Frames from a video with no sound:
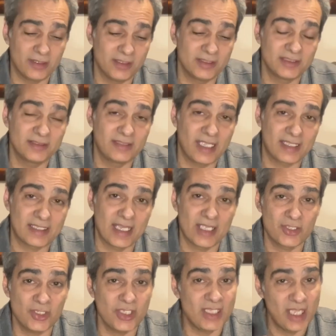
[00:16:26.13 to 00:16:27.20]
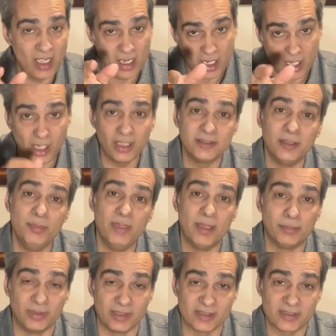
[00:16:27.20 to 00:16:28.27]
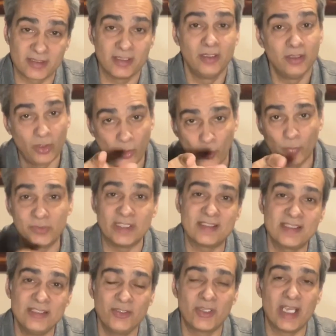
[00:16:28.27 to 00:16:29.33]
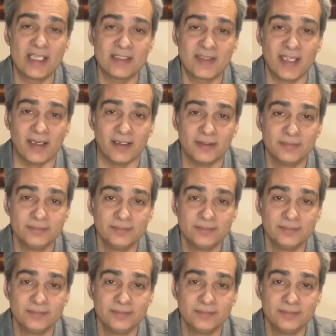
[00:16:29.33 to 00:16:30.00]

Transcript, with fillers: on the Takahashi, on the members. Hope to see you guys there.